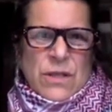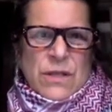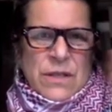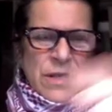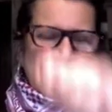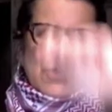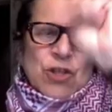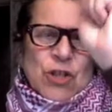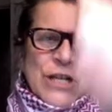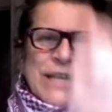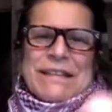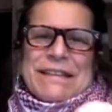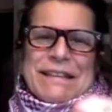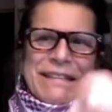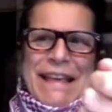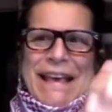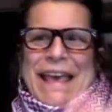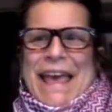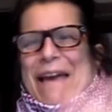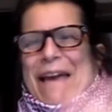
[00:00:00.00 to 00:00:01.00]
the sheet that
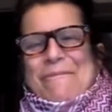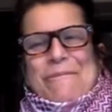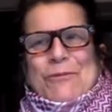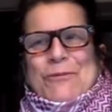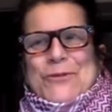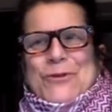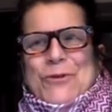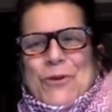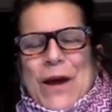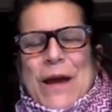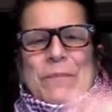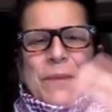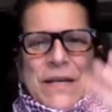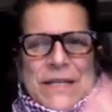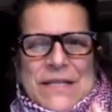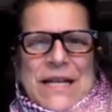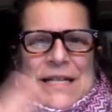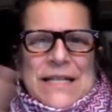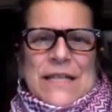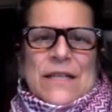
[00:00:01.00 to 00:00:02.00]
they gave me was great
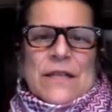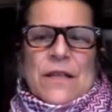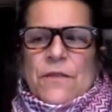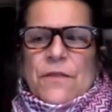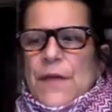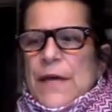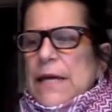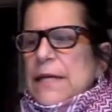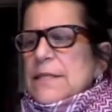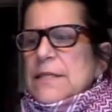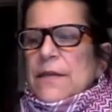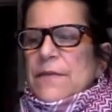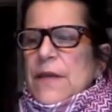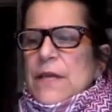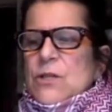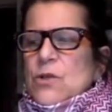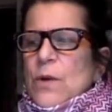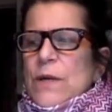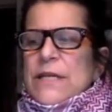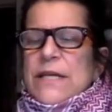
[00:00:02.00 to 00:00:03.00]
because I did the things, and
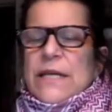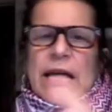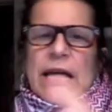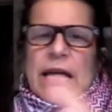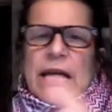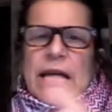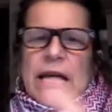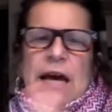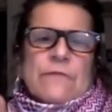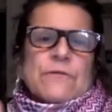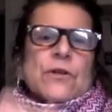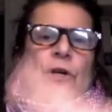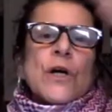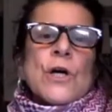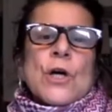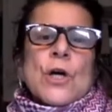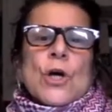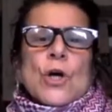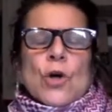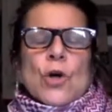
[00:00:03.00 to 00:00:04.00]
then so I didn't have to
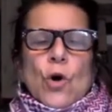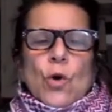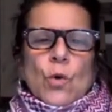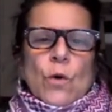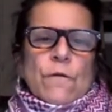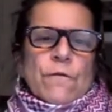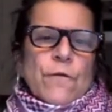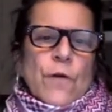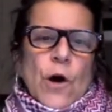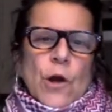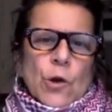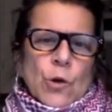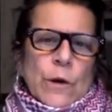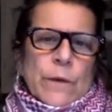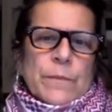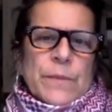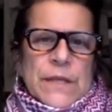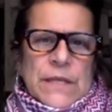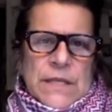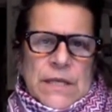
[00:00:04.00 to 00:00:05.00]
go to a
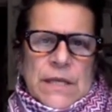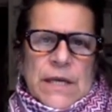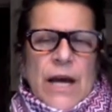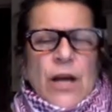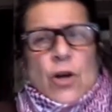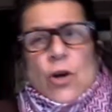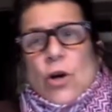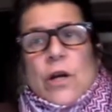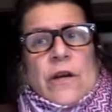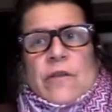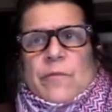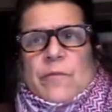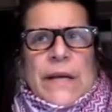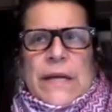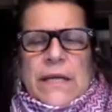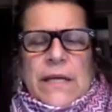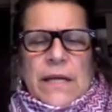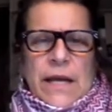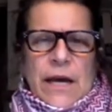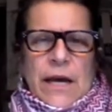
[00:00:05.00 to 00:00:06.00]
follow-up PT. I could have, but
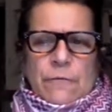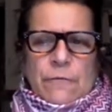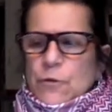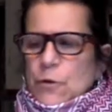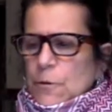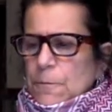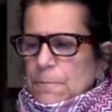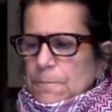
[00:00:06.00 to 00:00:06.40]
I didn't have to.